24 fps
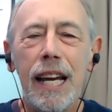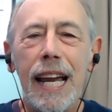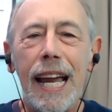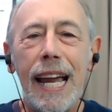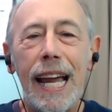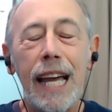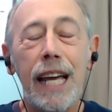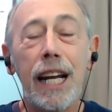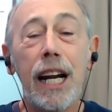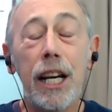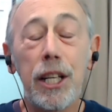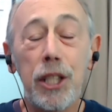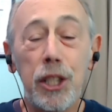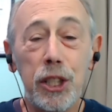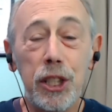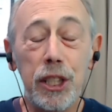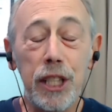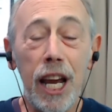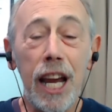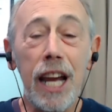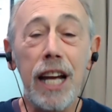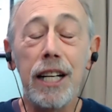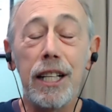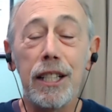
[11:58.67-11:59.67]
And I
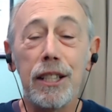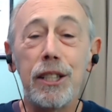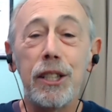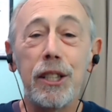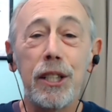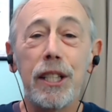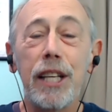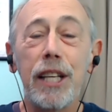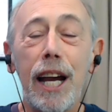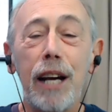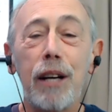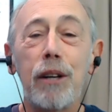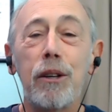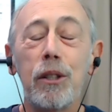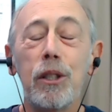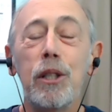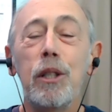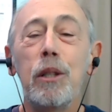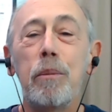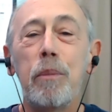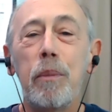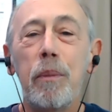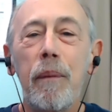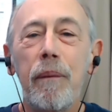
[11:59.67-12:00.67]
stayed until
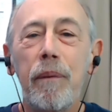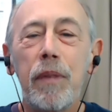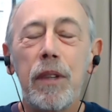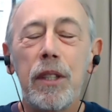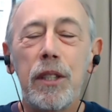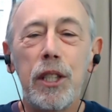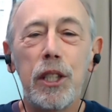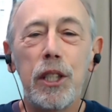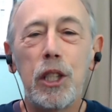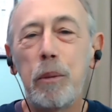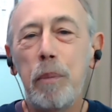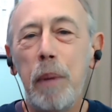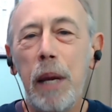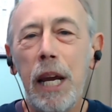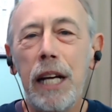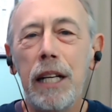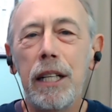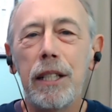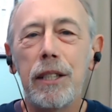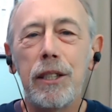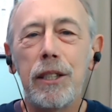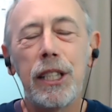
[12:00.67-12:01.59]
group disbanded.